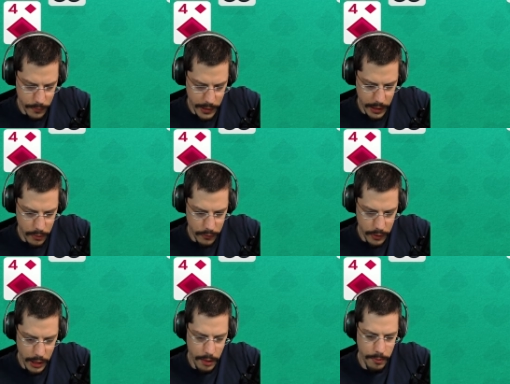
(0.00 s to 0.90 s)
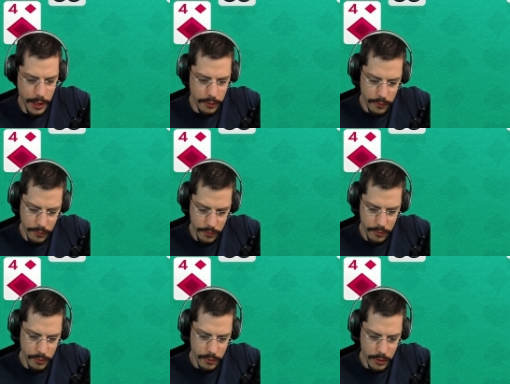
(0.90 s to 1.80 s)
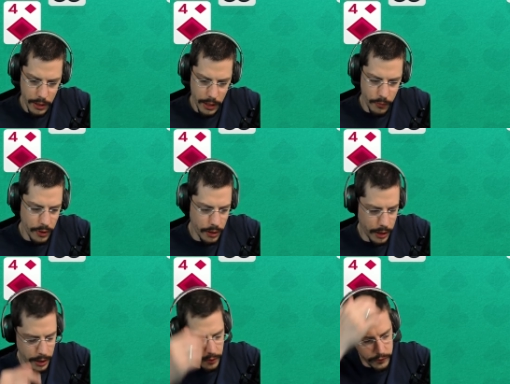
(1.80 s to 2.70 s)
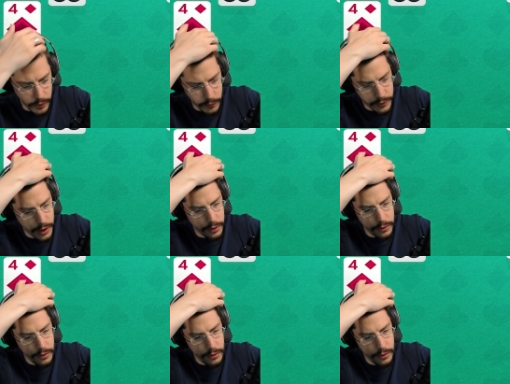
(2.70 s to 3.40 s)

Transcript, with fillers: That looks again bad. Can I solve that?